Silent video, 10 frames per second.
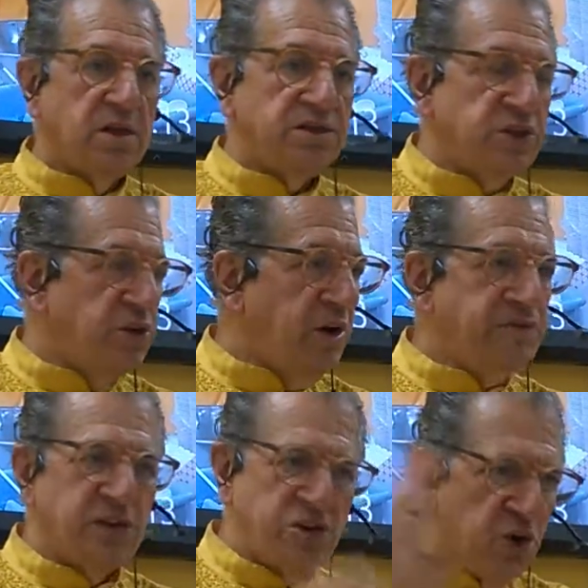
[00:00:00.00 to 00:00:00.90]
So you don't
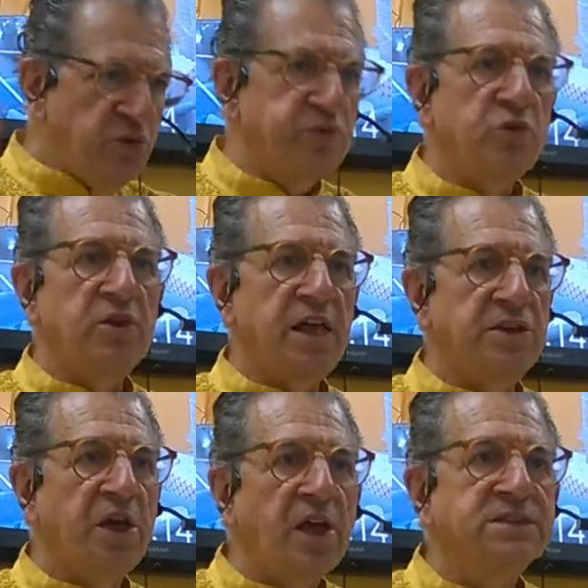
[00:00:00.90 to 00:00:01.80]
have to go through all
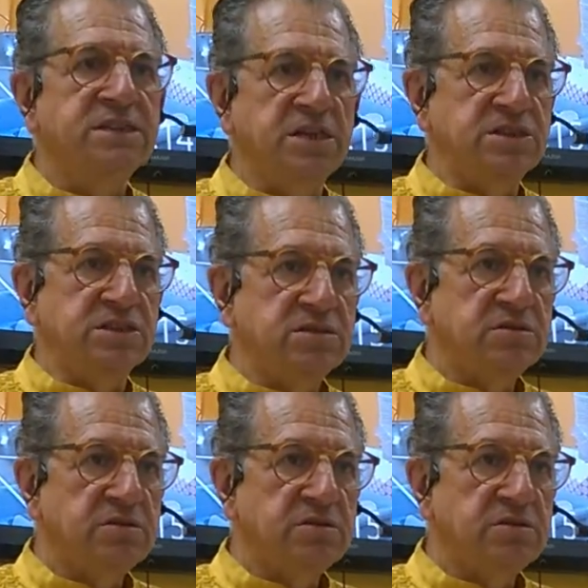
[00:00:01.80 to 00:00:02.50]
that nonsense